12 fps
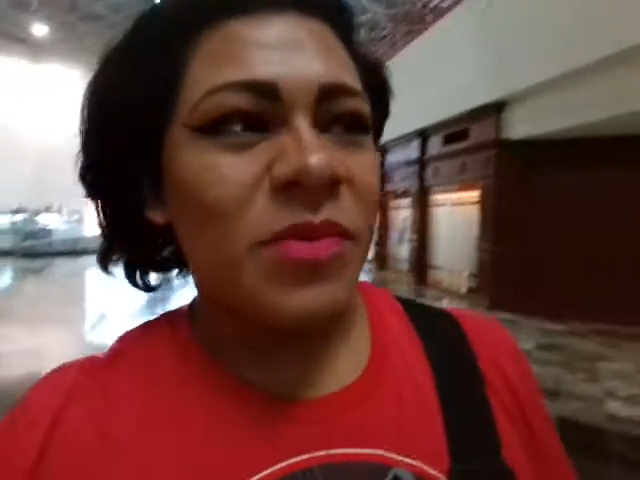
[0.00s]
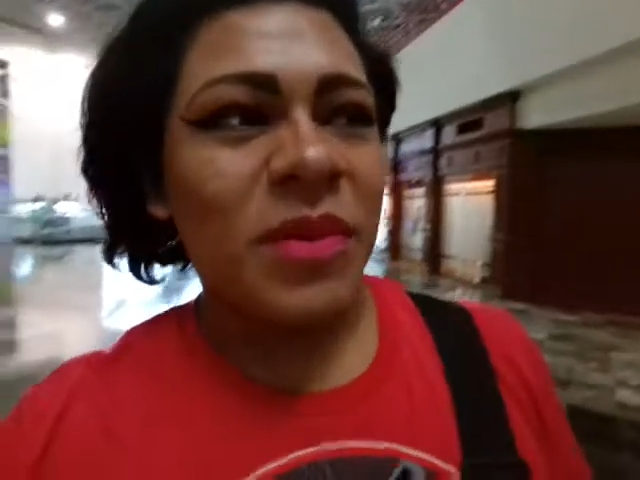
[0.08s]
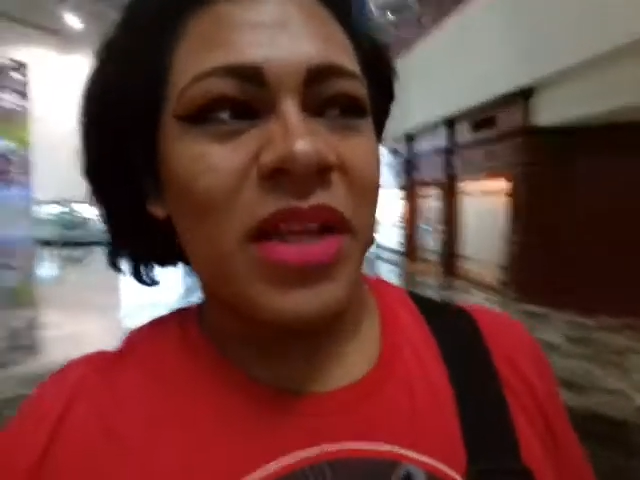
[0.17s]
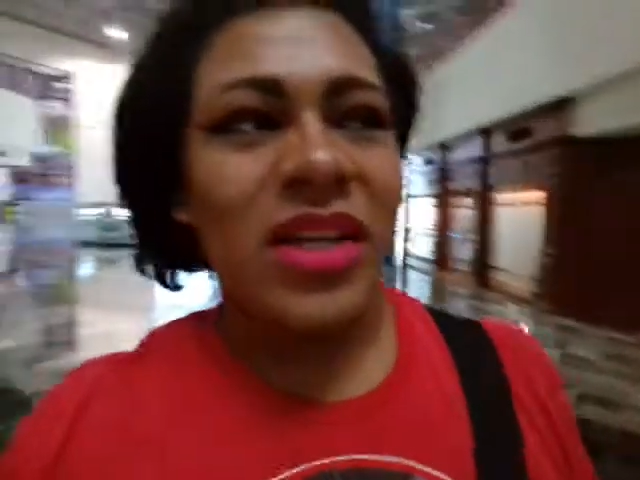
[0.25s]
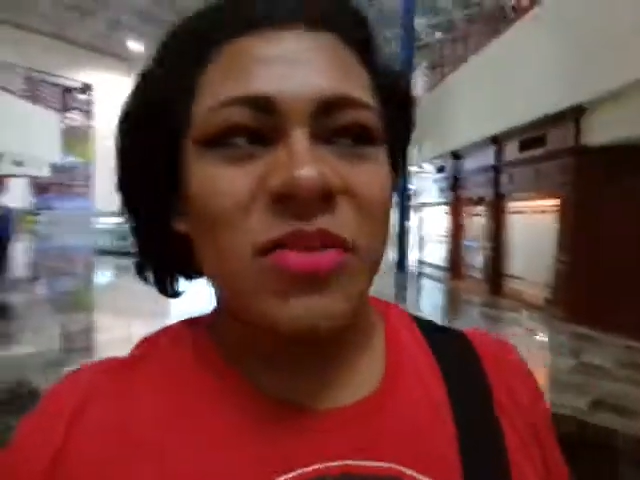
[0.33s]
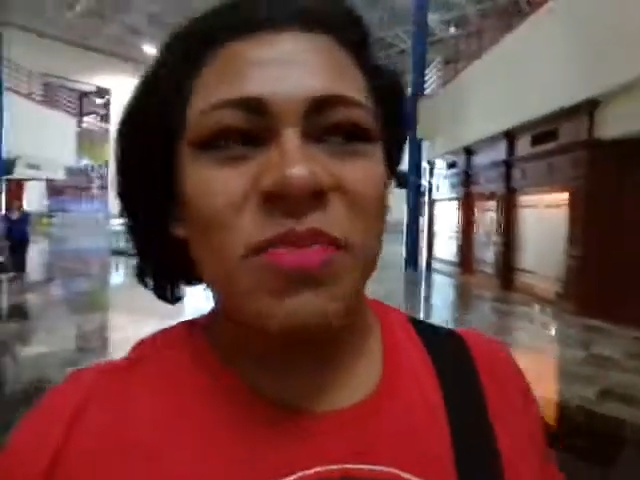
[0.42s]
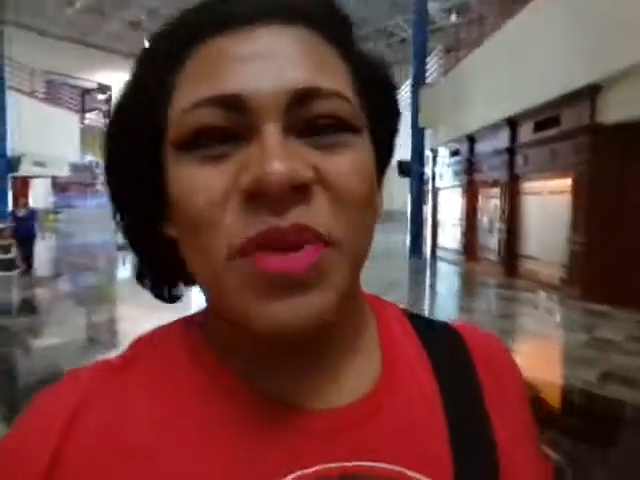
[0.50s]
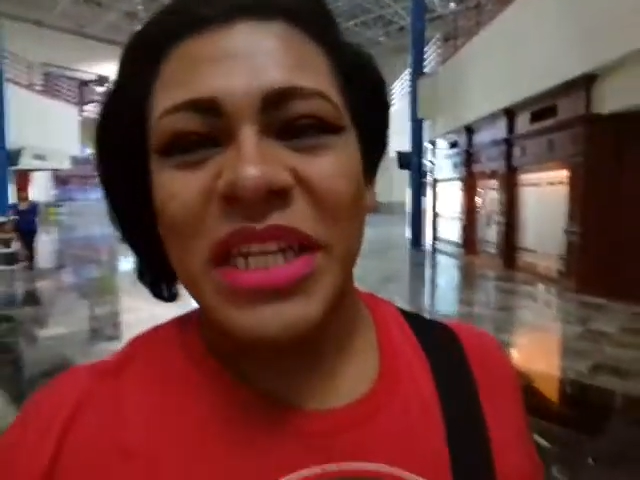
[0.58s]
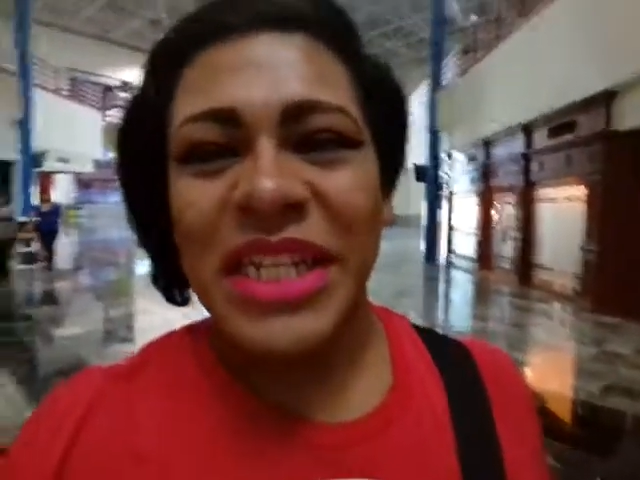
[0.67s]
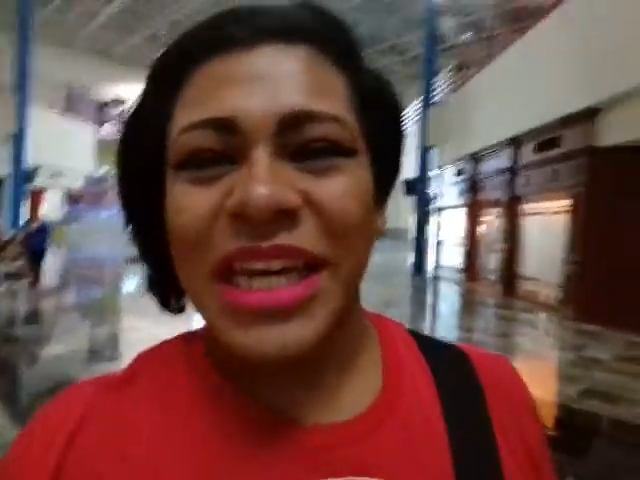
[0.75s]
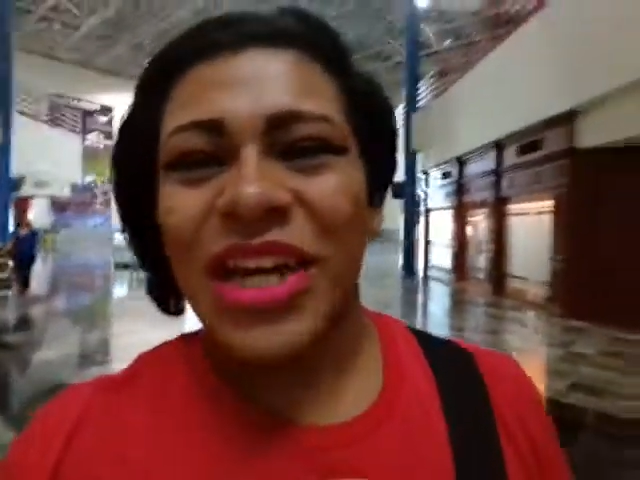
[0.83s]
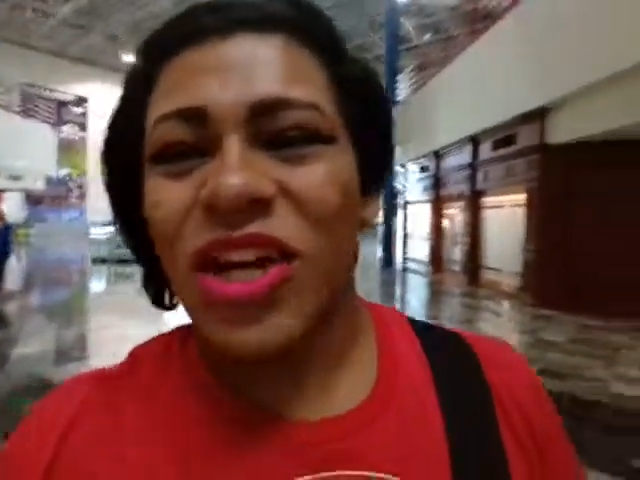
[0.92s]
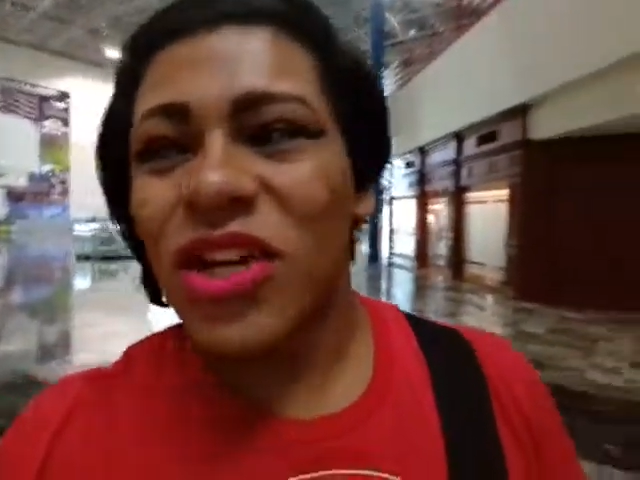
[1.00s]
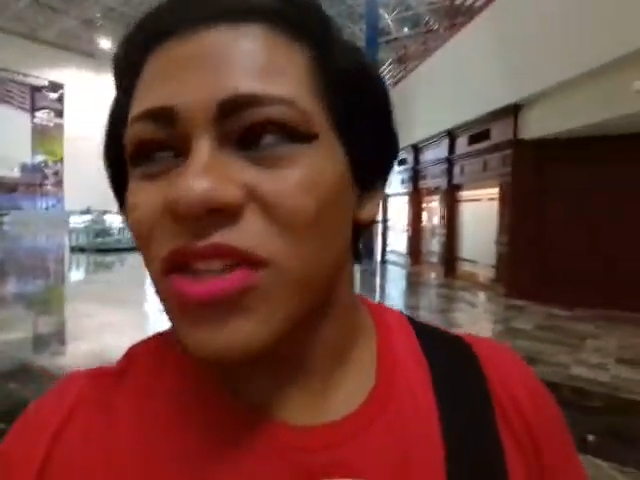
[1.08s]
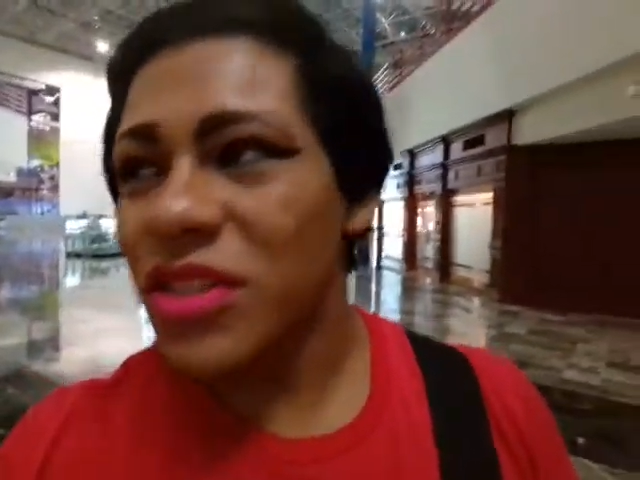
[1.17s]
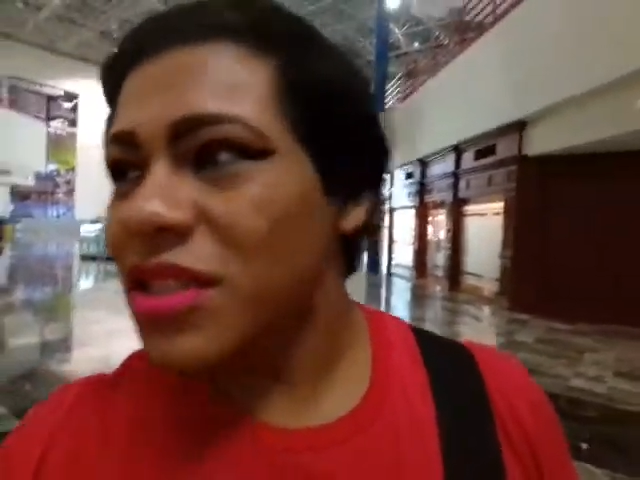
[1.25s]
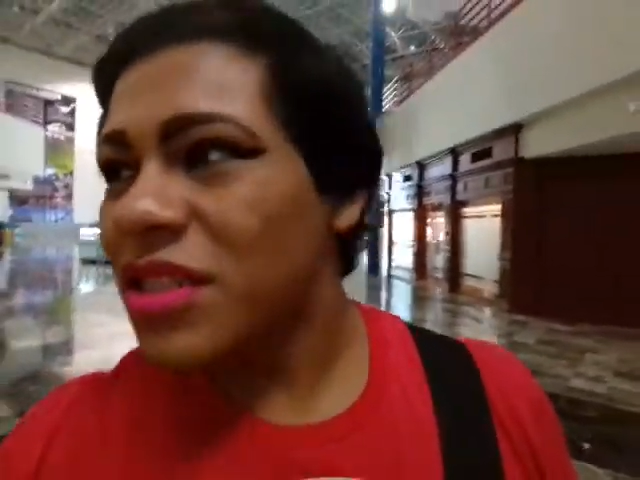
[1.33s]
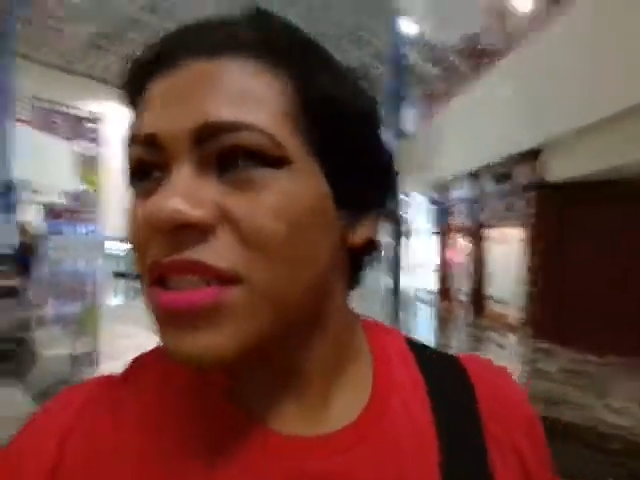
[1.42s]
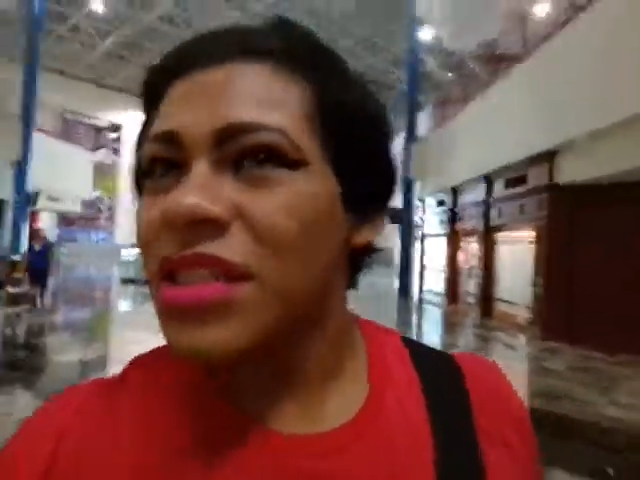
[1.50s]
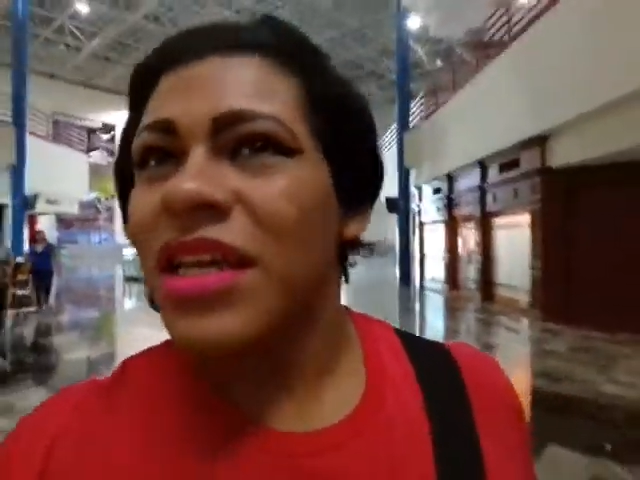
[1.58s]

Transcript: mean lots of preteen girls.